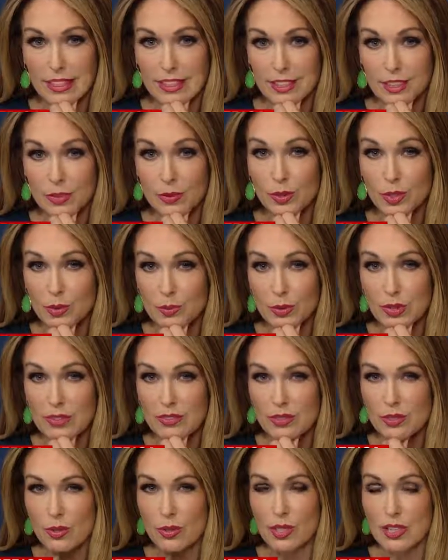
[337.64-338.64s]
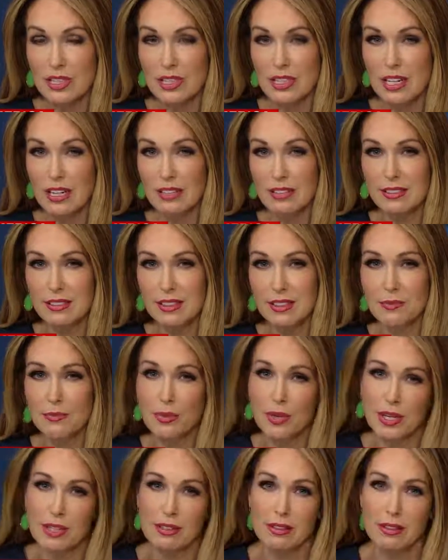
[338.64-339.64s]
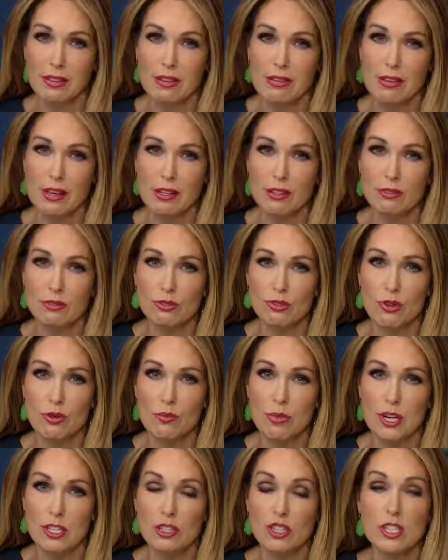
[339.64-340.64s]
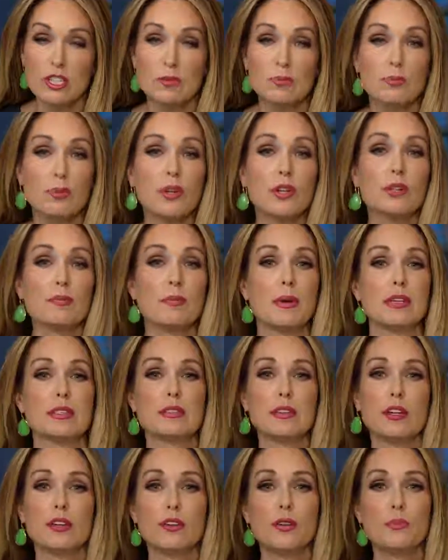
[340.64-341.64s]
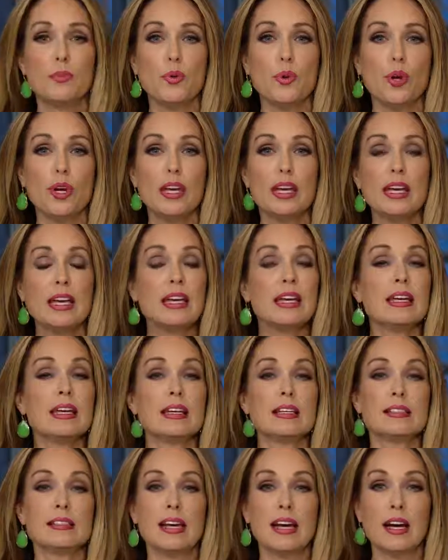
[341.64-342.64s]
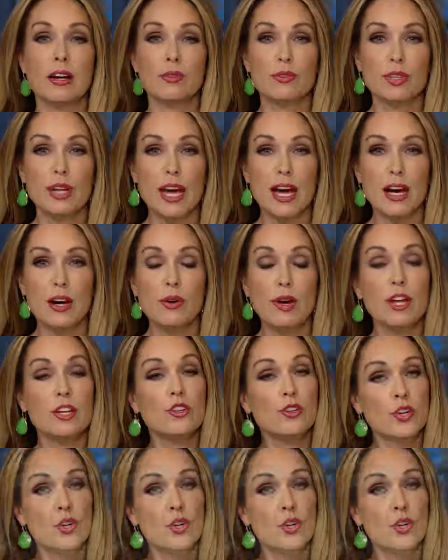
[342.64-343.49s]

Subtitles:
It is a really brave story to tell, isn't it, Brandon Lee? Thank you so much. His book, Mascara Boy, is out now,